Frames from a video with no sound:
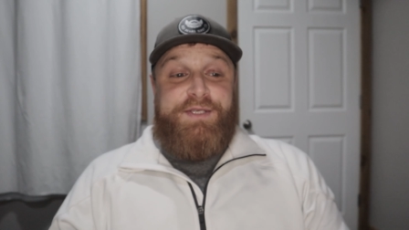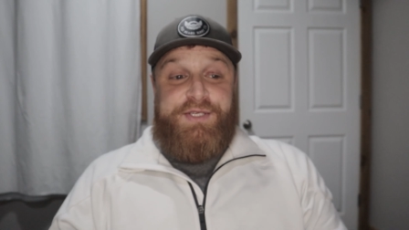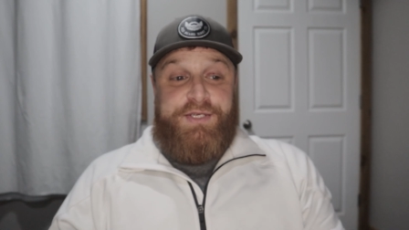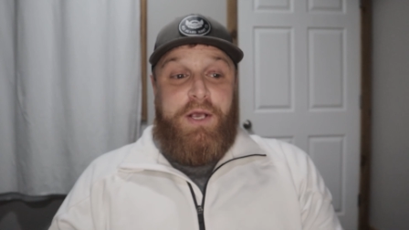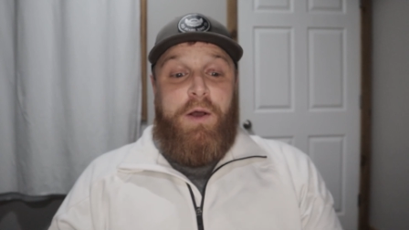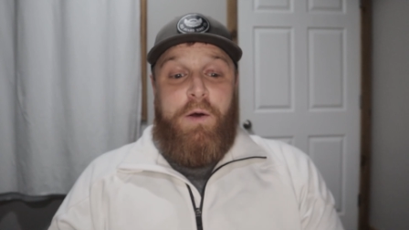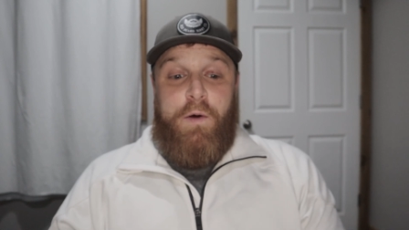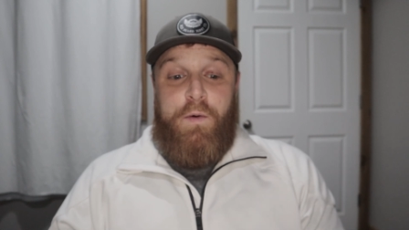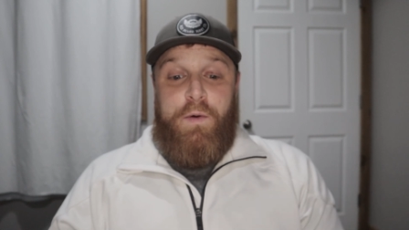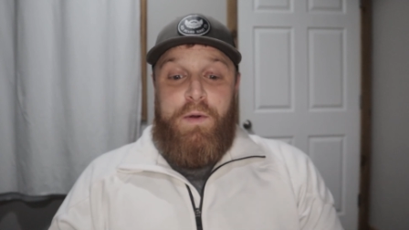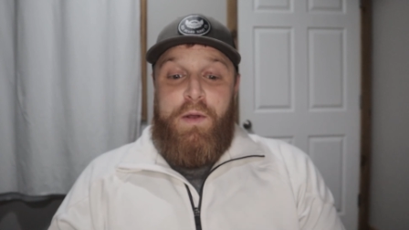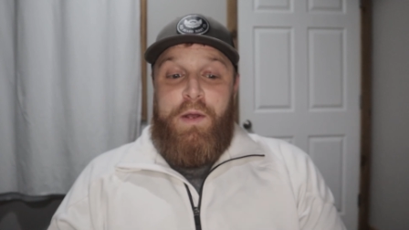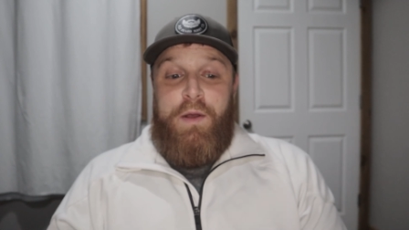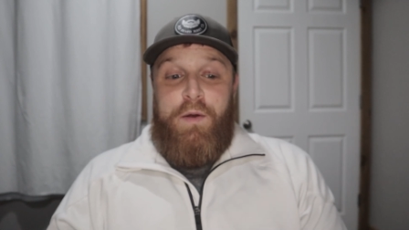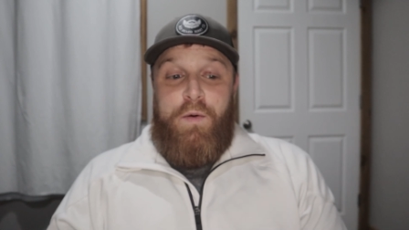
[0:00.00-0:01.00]

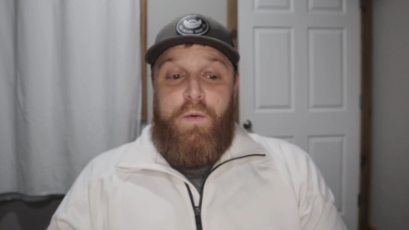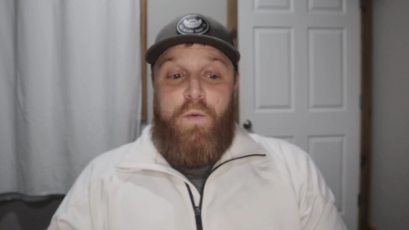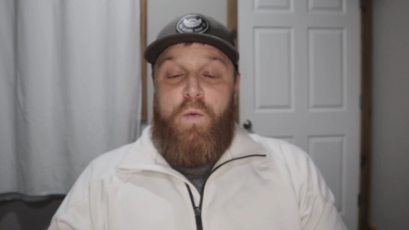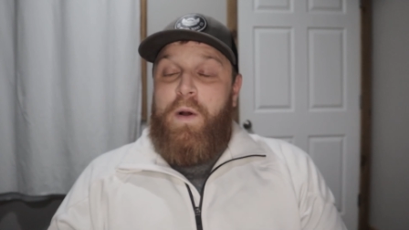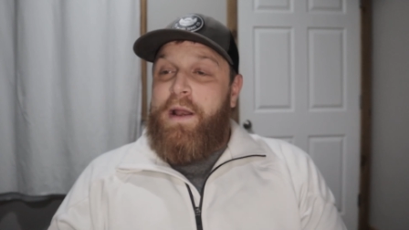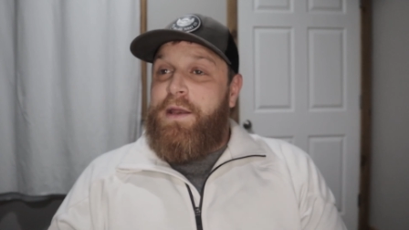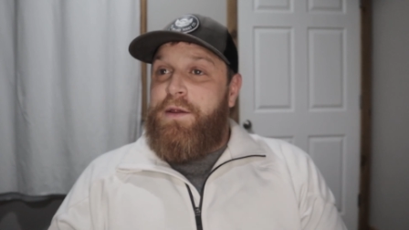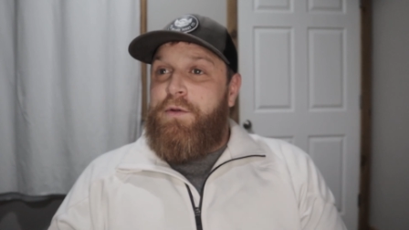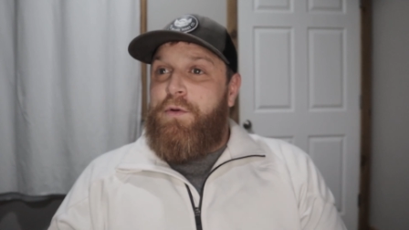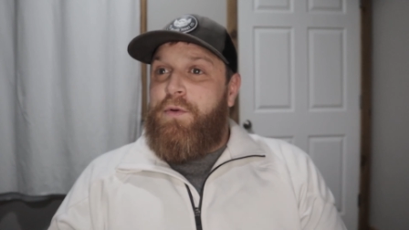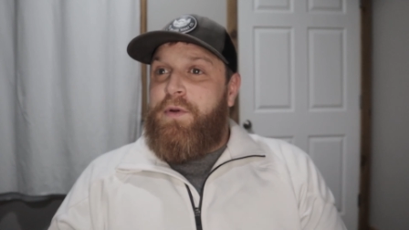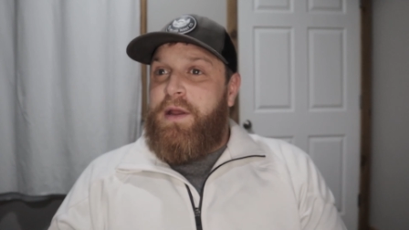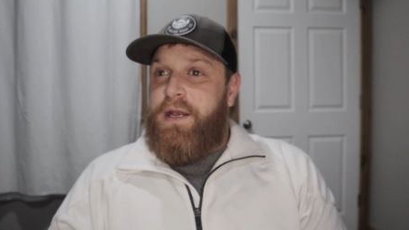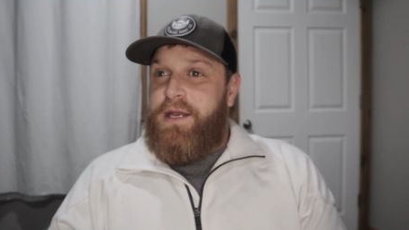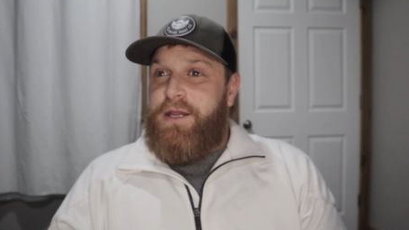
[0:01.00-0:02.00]
So when you
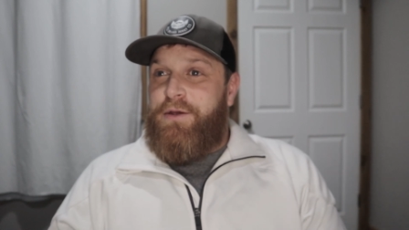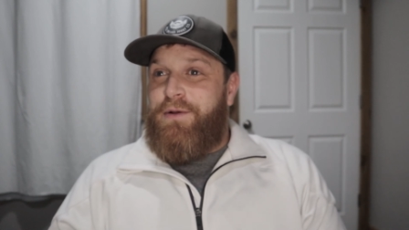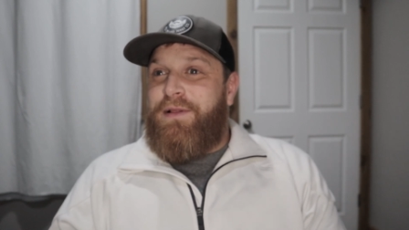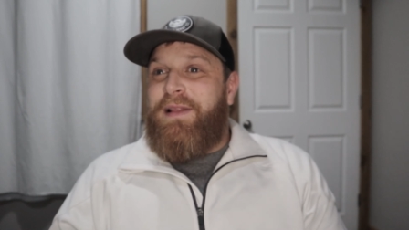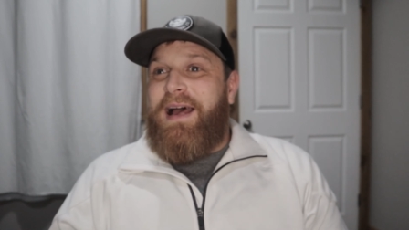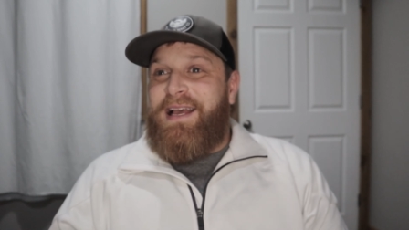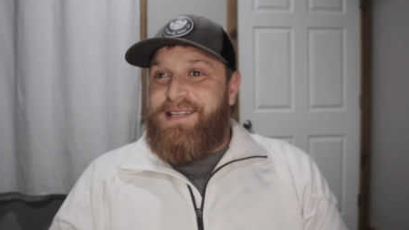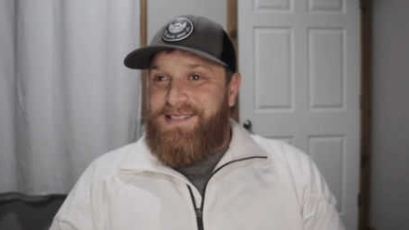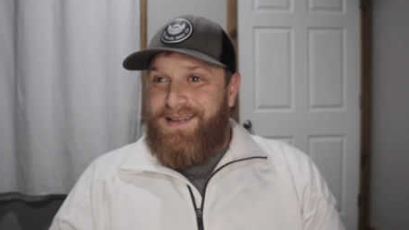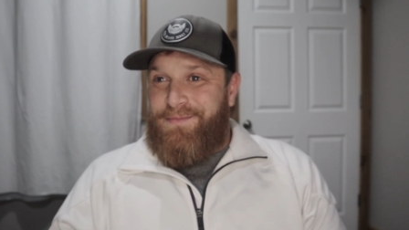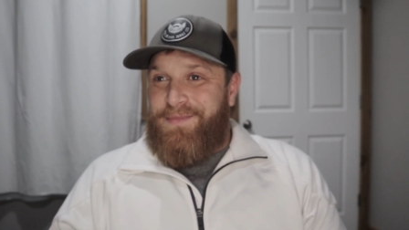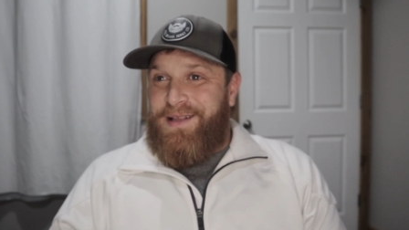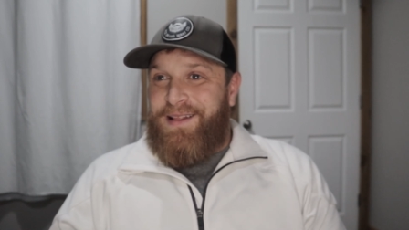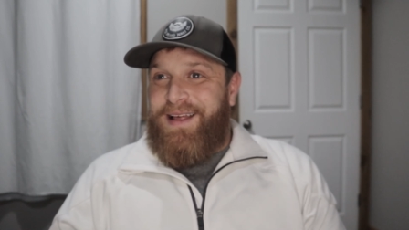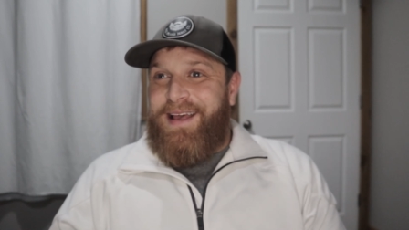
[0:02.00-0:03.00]
can utilize
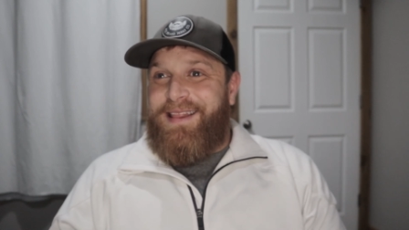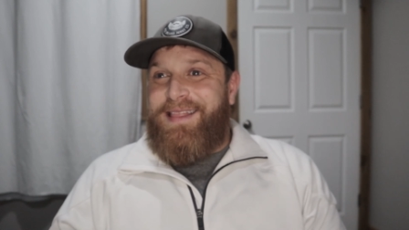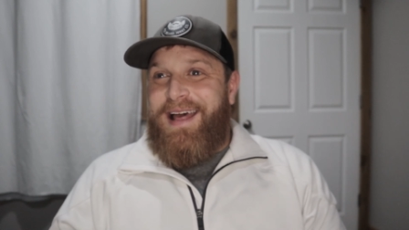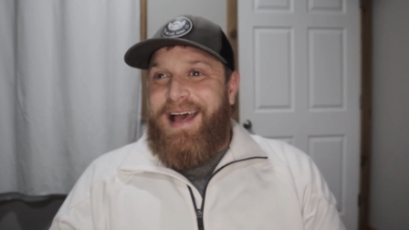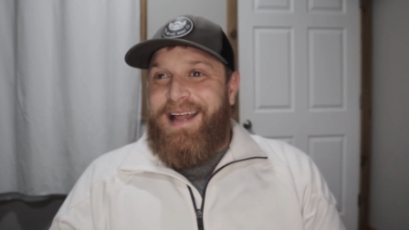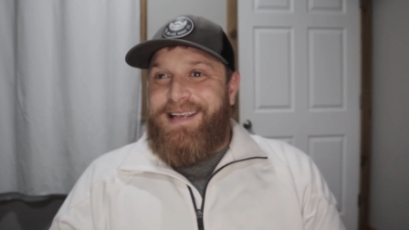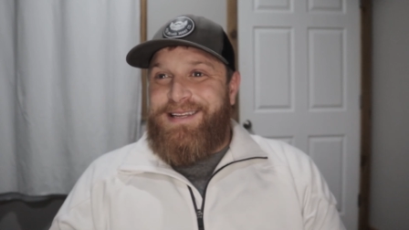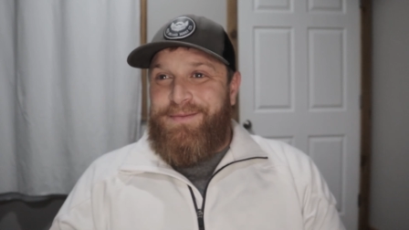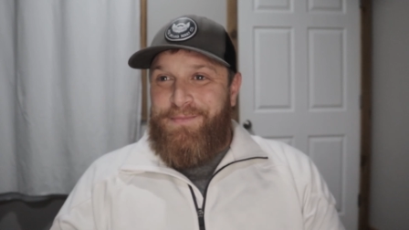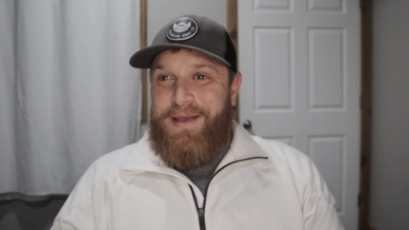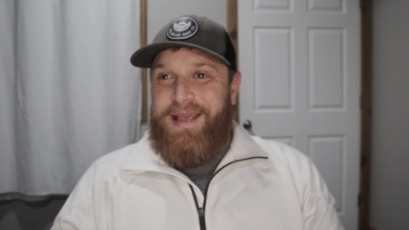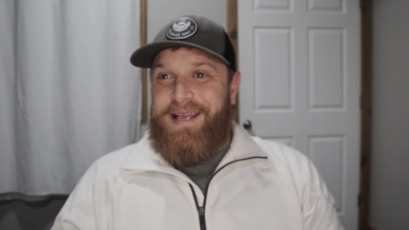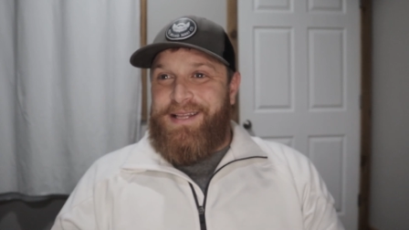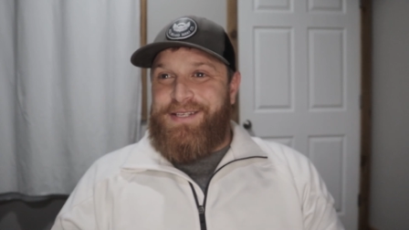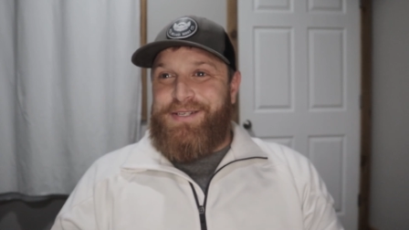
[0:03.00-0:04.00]
something like that to
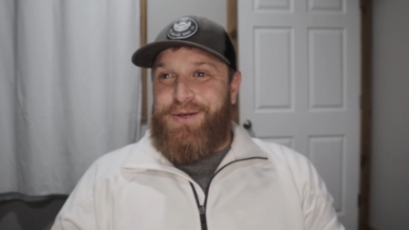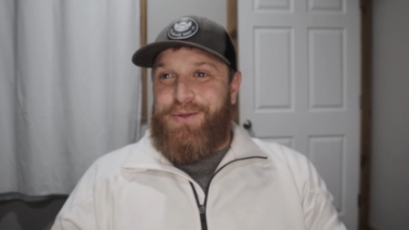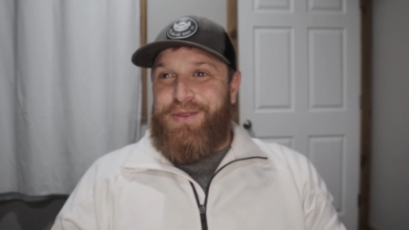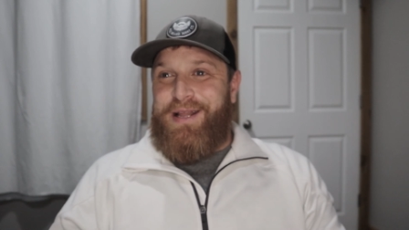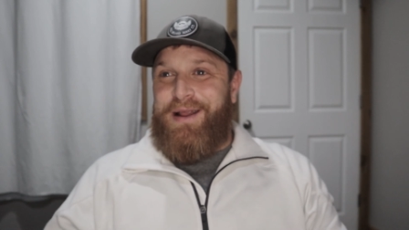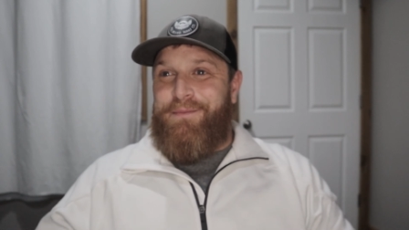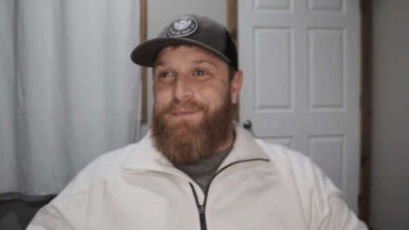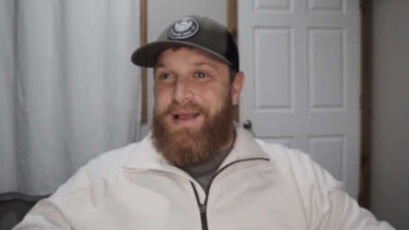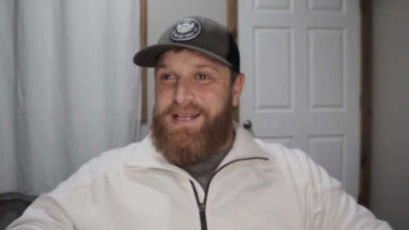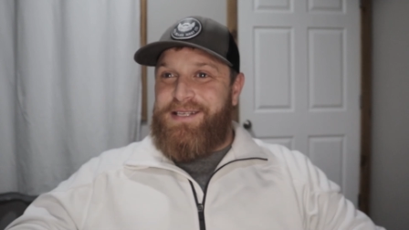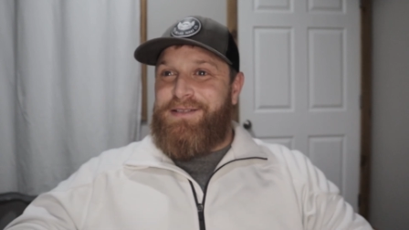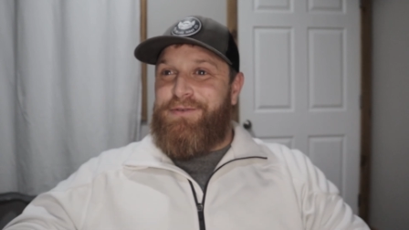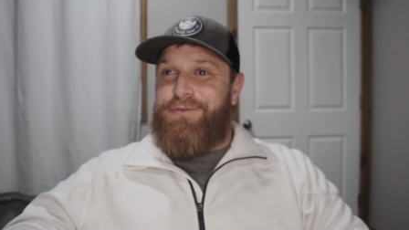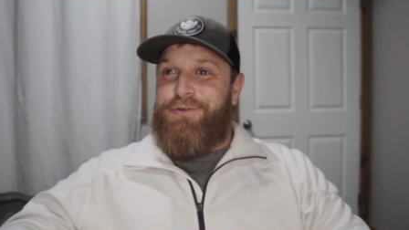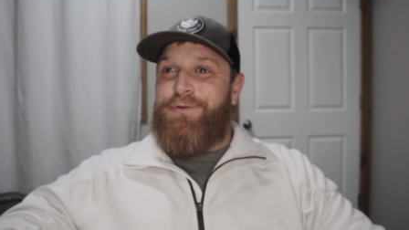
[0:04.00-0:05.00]
make it so that it
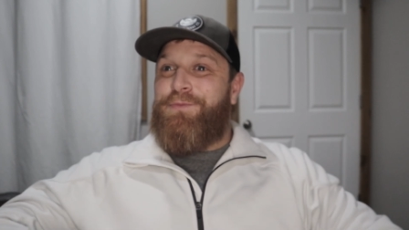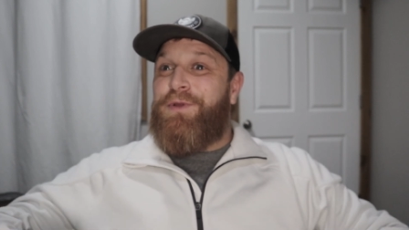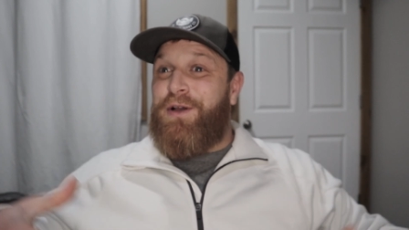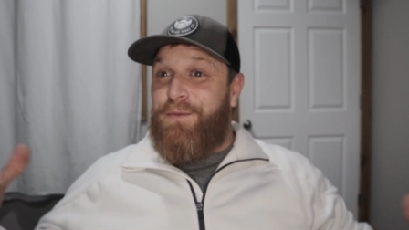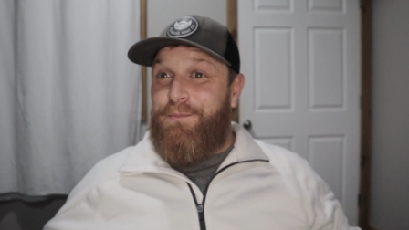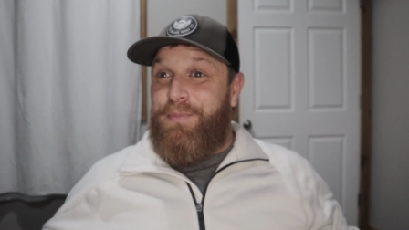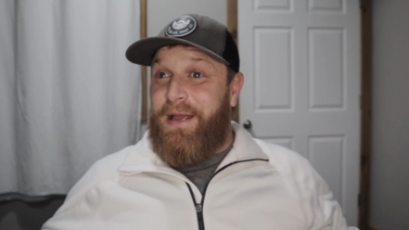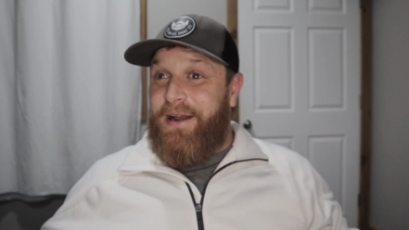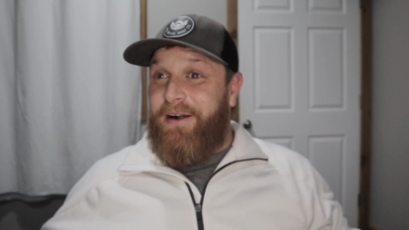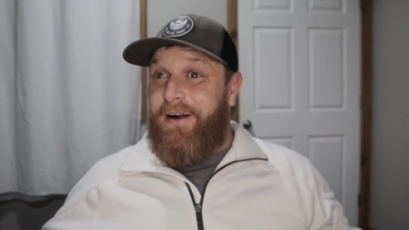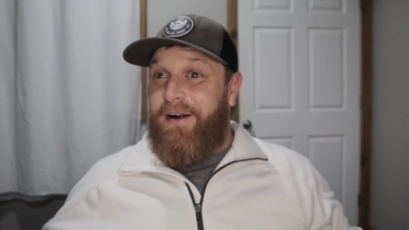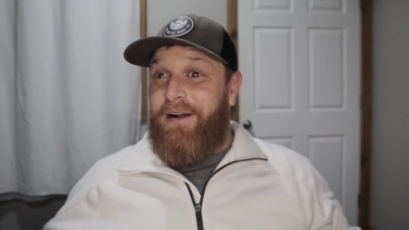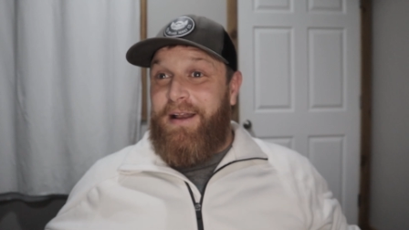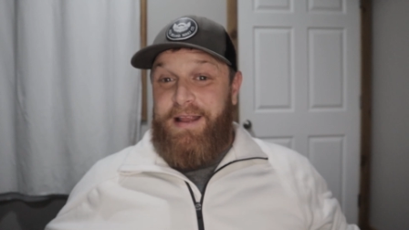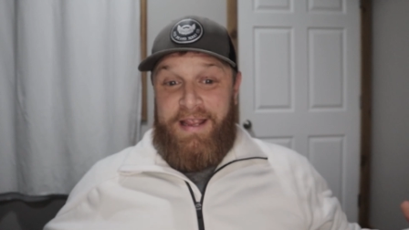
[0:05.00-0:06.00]
makes the room look bigger,